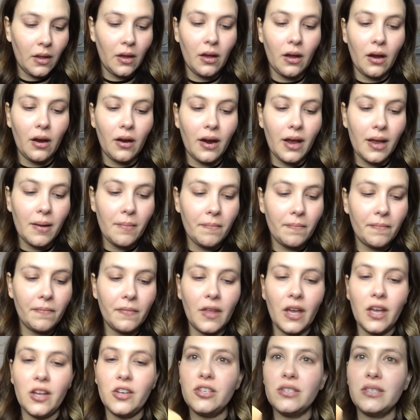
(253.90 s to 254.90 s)
All right,
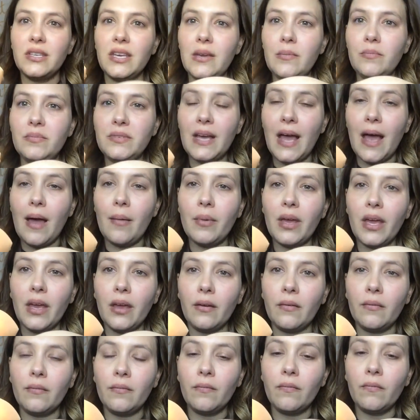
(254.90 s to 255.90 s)
I just keep
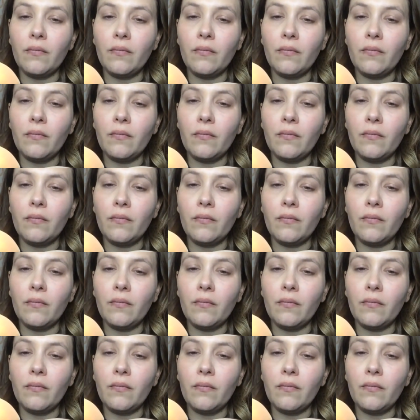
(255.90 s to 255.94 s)
dabbing.